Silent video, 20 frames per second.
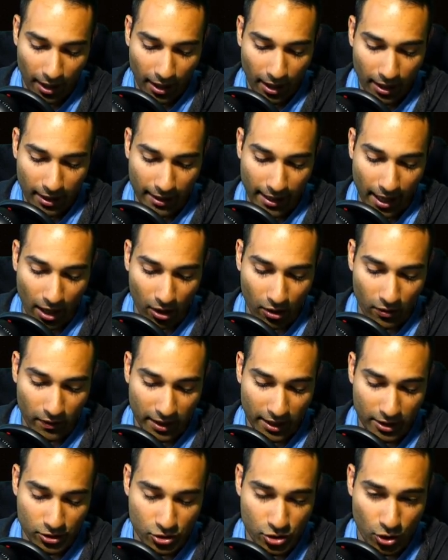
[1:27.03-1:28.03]
now,
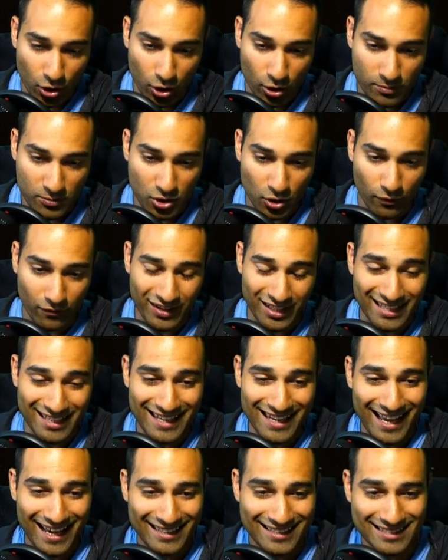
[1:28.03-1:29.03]
in terms of the
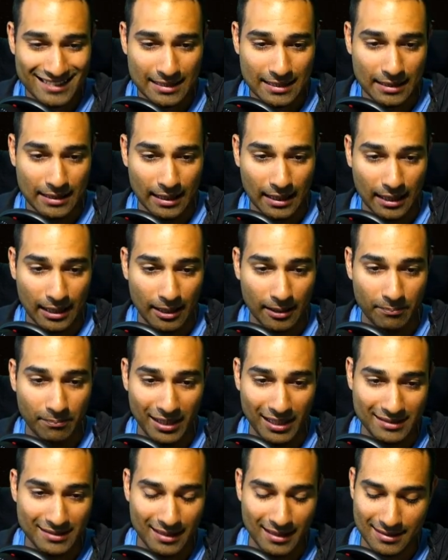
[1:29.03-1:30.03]
next uh,
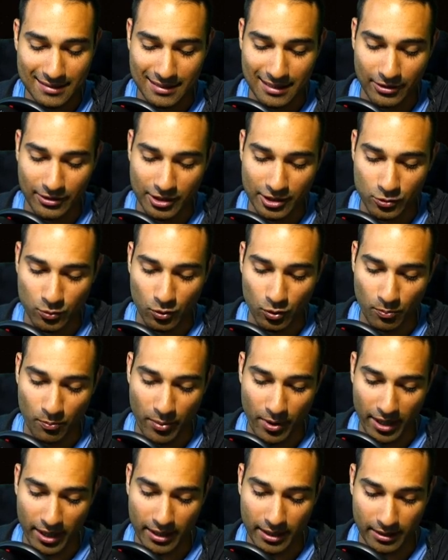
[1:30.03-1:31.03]
piece of the series will
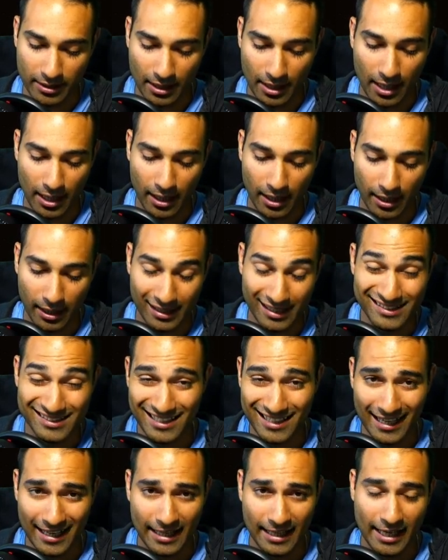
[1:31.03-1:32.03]
be uh,
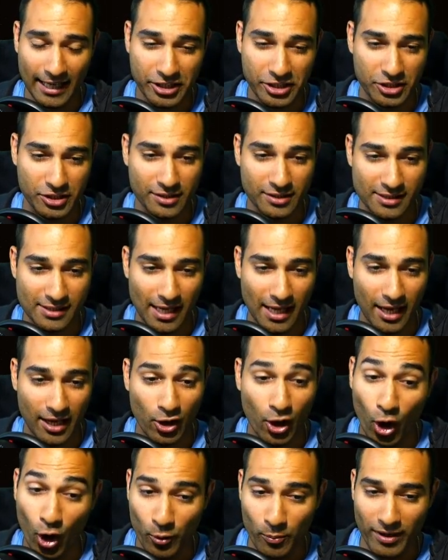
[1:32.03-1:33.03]
internet connections and
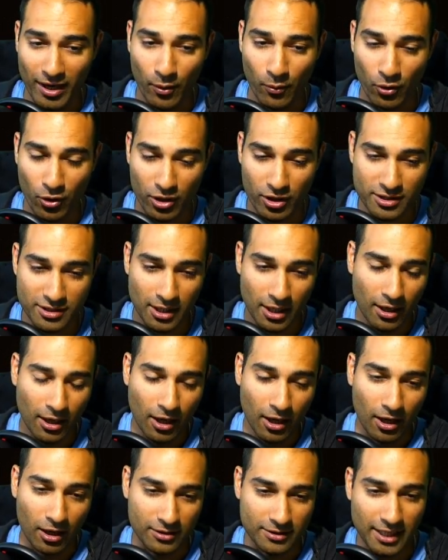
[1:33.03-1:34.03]
home networks.
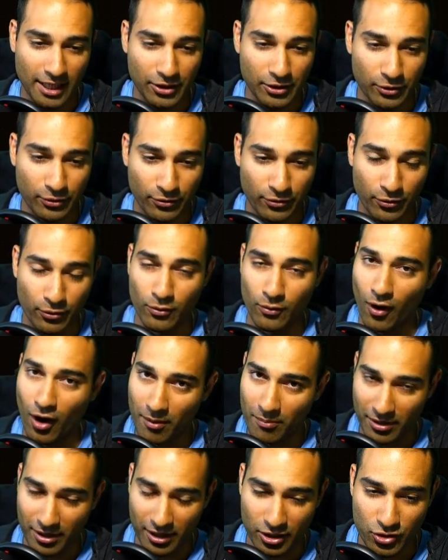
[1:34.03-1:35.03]
I'll take you through
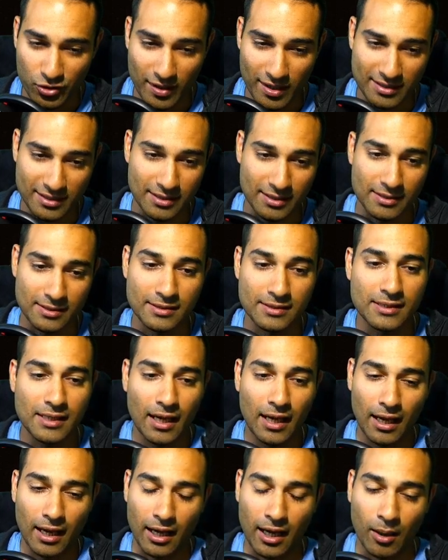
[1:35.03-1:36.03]
IP addresses.
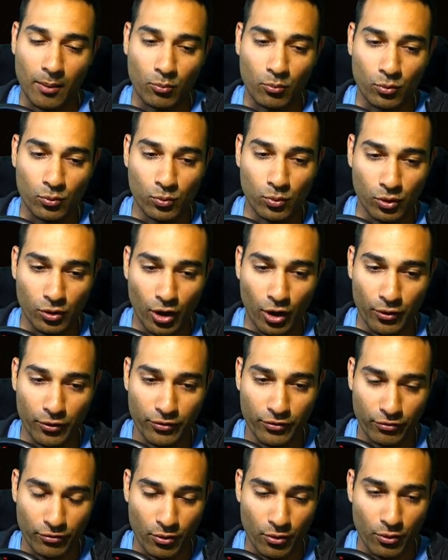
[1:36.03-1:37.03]
Um, we'll go
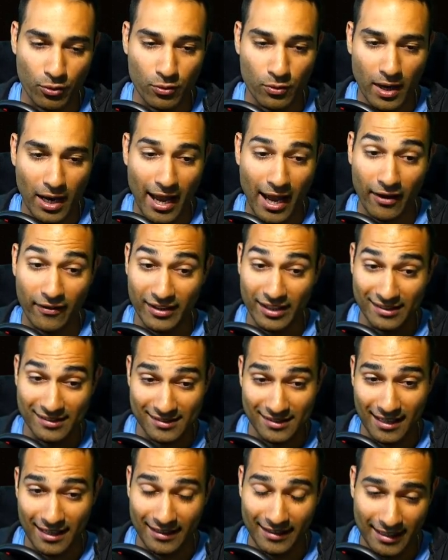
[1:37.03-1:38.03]
through how the
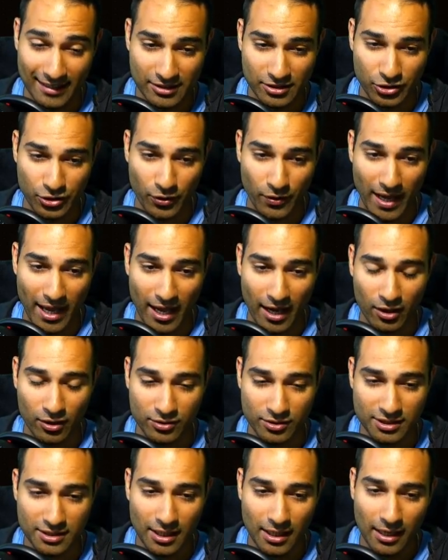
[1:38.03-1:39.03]
internet gets to your
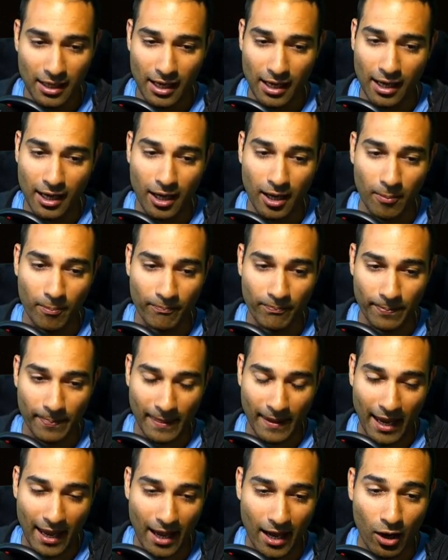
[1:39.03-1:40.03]
house, um,
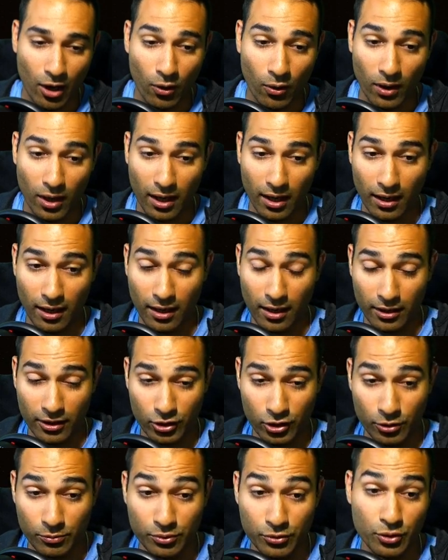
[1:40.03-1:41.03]
how uh,
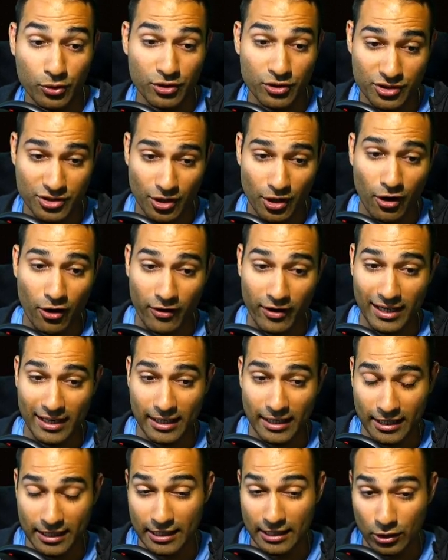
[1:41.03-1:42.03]
computers are
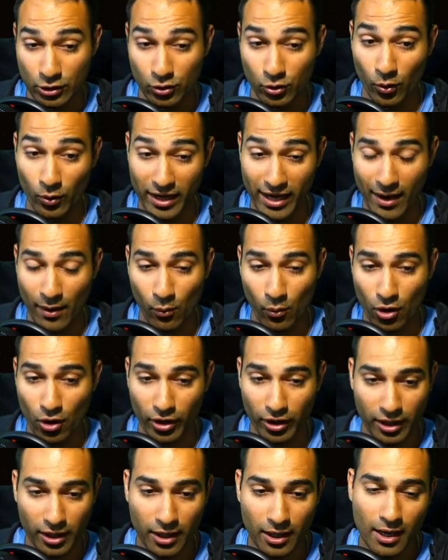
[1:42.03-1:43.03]
in your
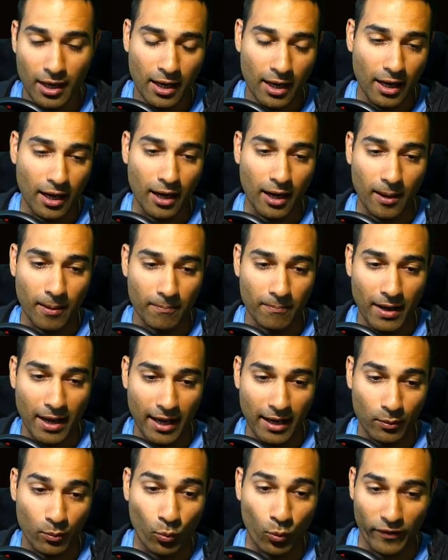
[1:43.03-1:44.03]
network, um,
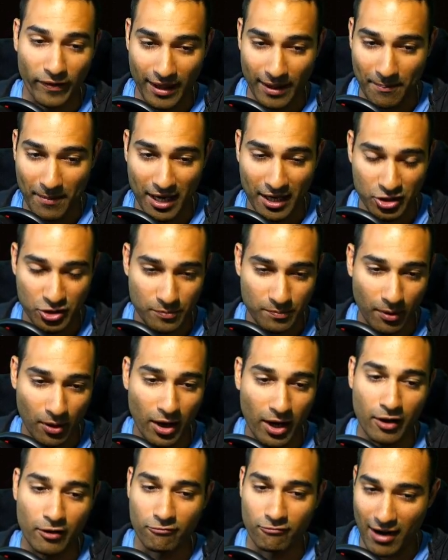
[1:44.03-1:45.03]
and what they're managed
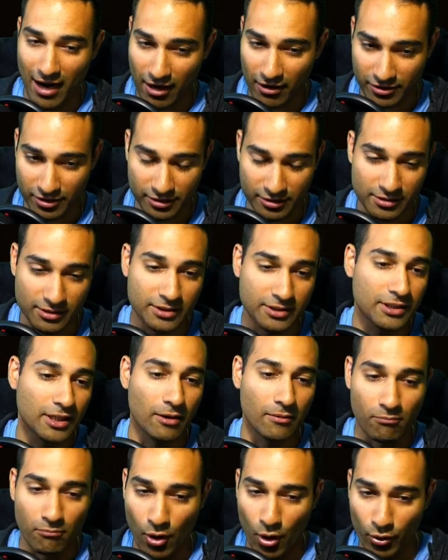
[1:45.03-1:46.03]
by routers,
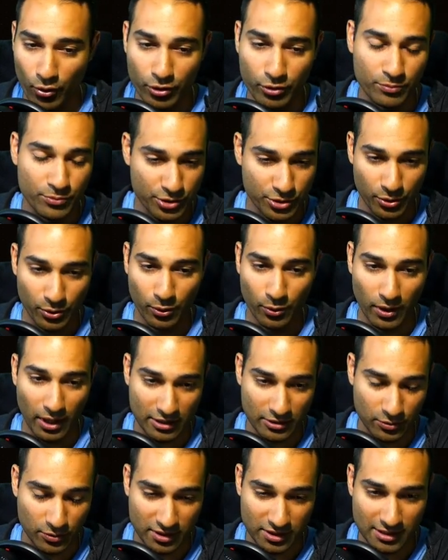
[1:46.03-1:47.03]
modems, all that
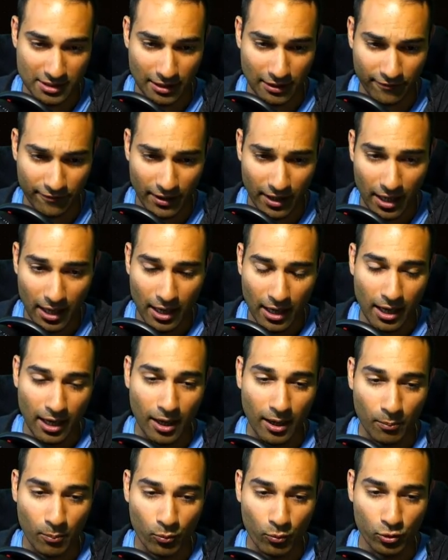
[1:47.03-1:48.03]
sort of stuff.
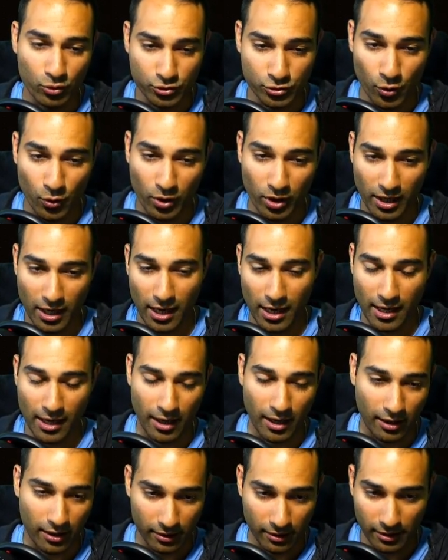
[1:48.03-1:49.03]
Um, we'll talk
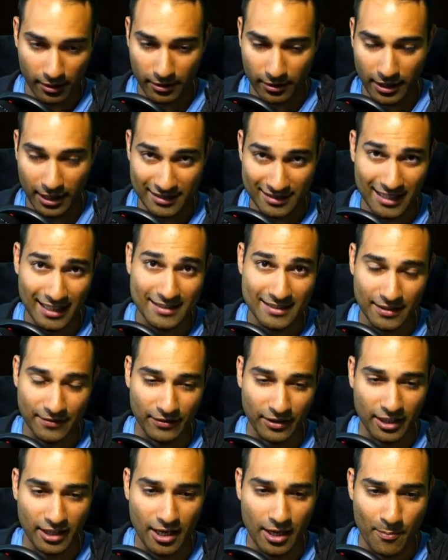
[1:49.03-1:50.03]
uh,
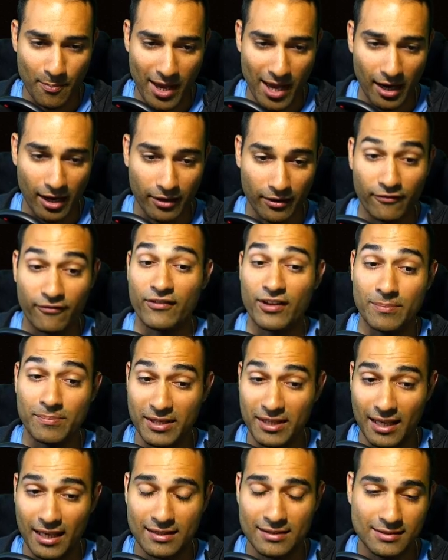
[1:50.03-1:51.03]
extensively about
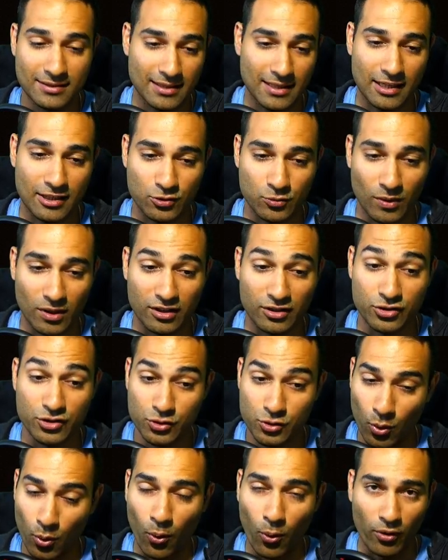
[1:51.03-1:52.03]
VPNs as well as
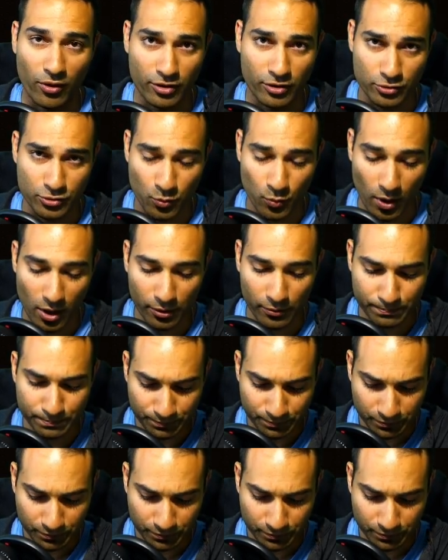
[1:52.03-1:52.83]
Tor as well.